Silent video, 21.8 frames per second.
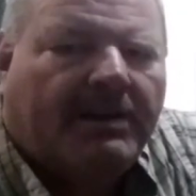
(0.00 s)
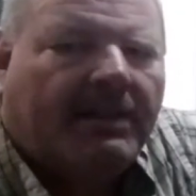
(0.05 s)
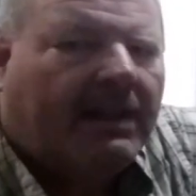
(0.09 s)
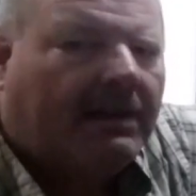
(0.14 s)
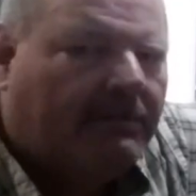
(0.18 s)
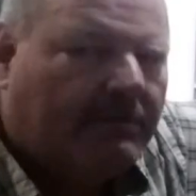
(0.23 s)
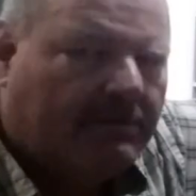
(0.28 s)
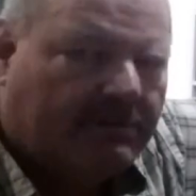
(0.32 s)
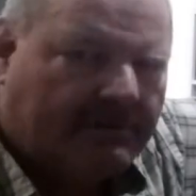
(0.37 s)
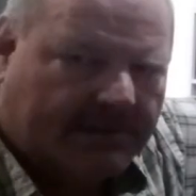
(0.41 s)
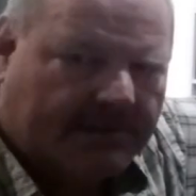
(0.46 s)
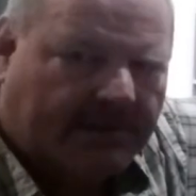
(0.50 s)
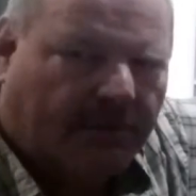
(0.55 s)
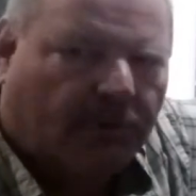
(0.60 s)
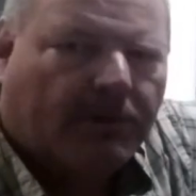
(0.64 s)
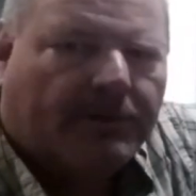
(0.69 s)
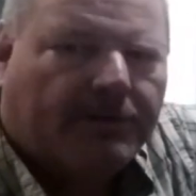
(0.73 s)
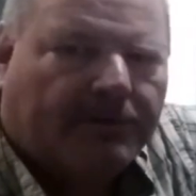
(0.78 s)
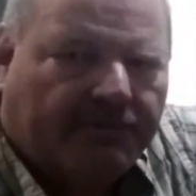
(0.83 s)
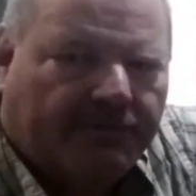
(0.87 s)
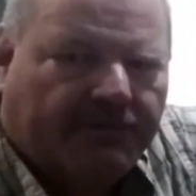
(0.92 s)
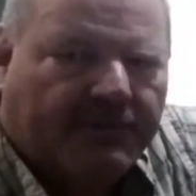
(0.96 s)
A lot of it was
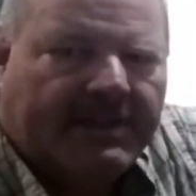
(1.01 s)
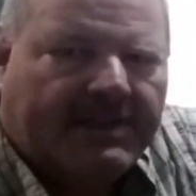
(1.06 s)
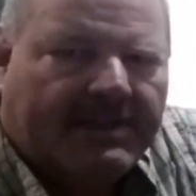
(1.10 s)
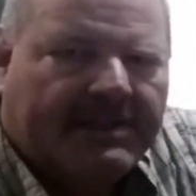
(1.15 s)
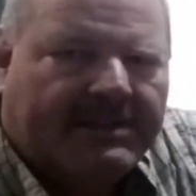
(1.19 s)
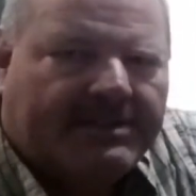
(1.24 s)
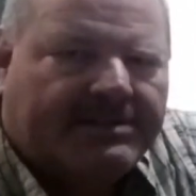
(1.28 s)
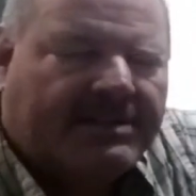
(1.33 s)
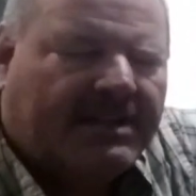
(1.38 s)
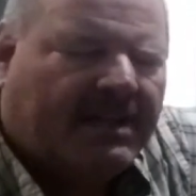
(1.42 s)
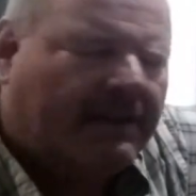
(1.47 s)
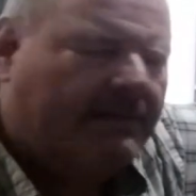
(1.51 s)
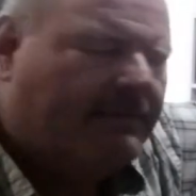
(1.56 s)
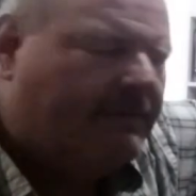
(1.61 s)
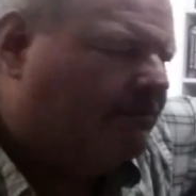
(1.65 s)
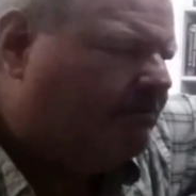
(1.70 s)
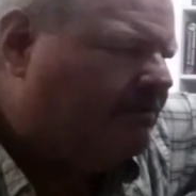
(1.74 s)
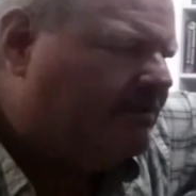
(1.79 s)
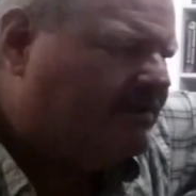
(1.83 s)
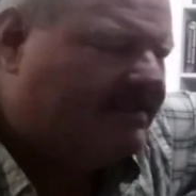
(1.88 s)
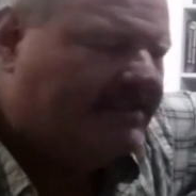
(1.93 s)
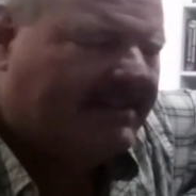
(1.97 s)
older vintage stuff. It
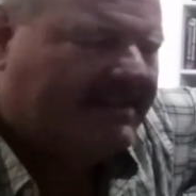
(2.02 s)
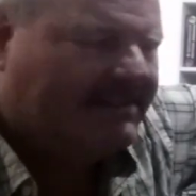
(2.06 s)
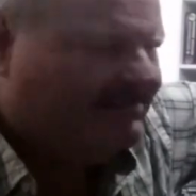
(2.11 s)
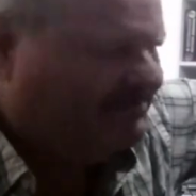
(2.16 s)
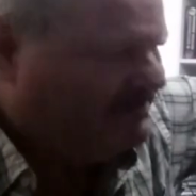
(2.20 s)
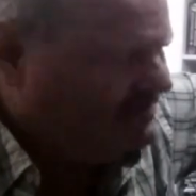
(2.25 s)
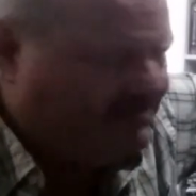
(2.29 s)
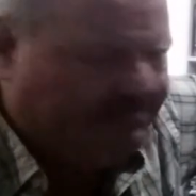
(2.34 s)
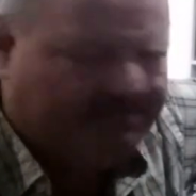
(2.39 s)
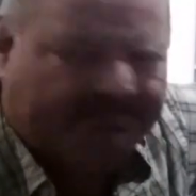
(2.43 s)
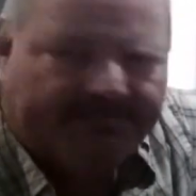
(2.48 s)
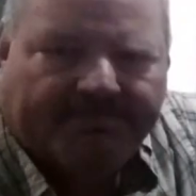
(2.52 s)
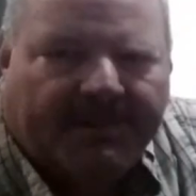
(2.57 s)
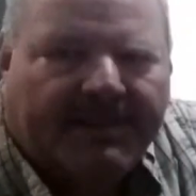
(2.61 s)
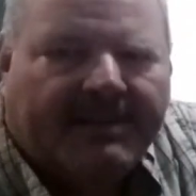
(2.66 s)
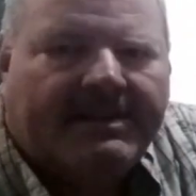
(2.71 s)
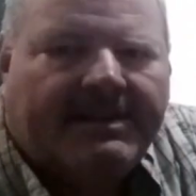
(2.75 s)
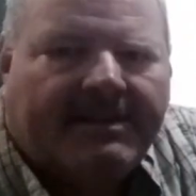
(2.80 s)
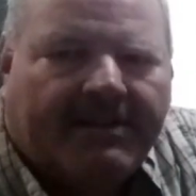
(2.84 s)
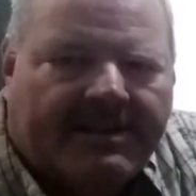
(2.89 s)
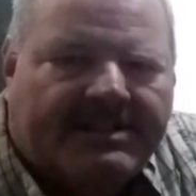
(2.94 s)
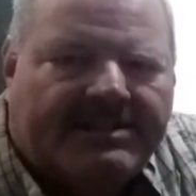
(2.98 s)
wasn't, it was
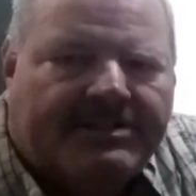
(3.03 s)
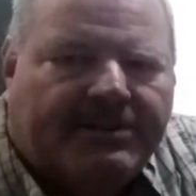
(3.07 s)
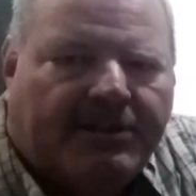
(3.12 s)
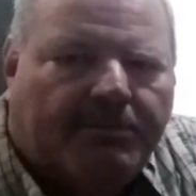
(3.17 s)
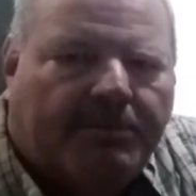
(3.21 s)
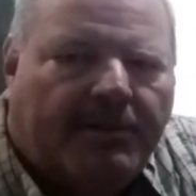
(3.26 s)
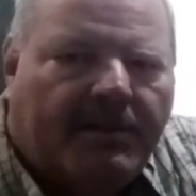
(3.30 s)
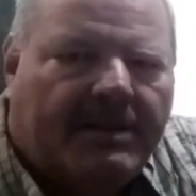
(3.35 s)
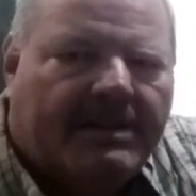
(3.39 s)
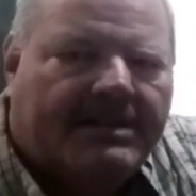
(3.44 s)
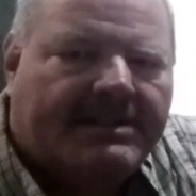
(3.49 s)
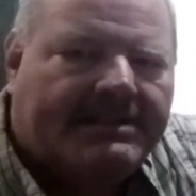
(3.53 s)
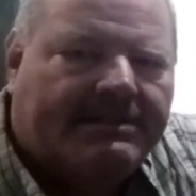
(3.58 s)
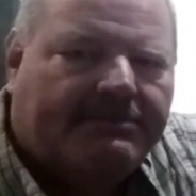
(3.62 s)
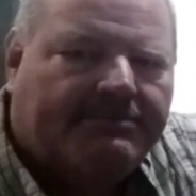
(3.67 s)
military surplus.